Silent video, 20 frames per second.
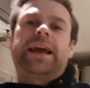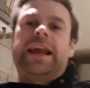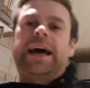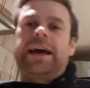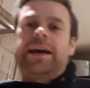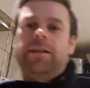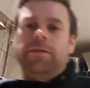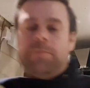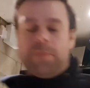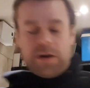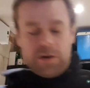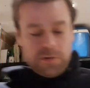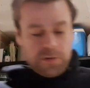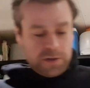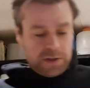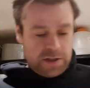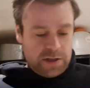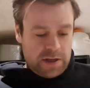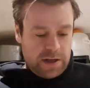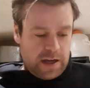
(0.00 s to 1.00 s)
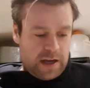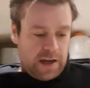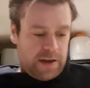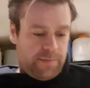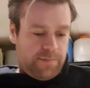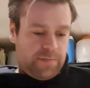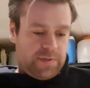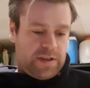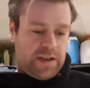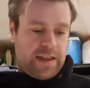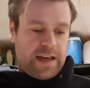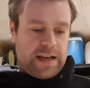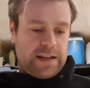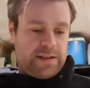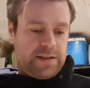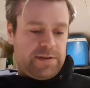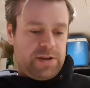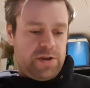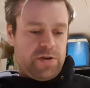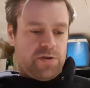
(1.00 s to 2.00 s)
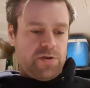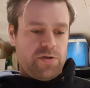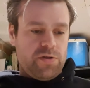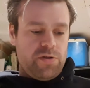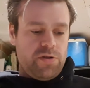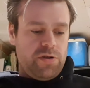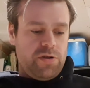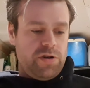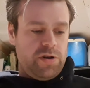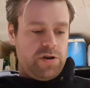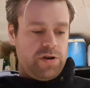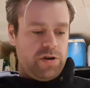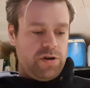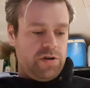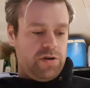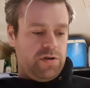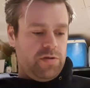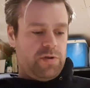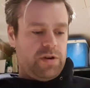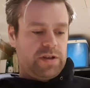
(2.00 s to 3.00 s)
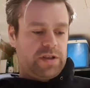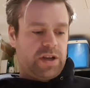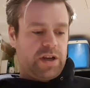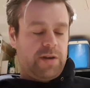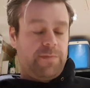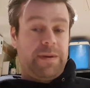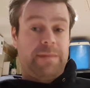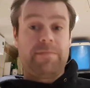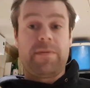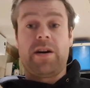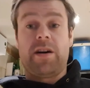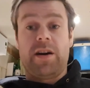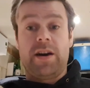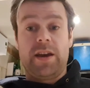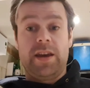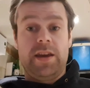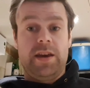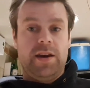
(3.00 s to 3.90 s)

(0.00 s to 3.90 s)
ale malt, and so that's what's going to be my